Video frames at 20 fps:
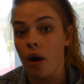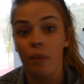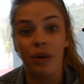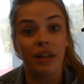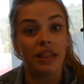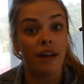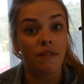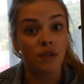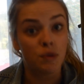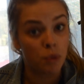We
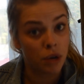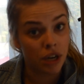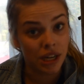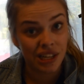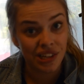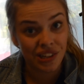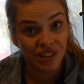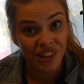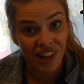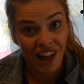loved Pretty
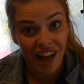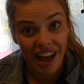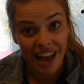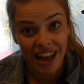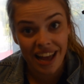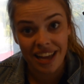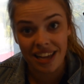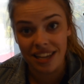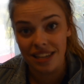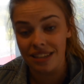Little
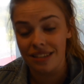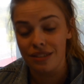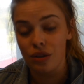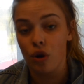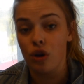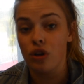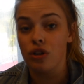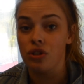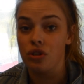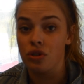Liars,
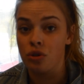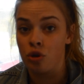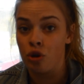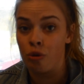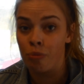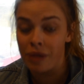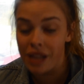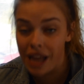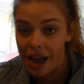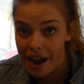Orange is the New
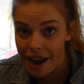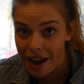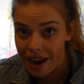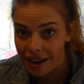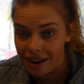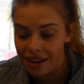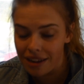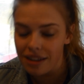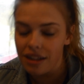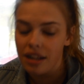Black.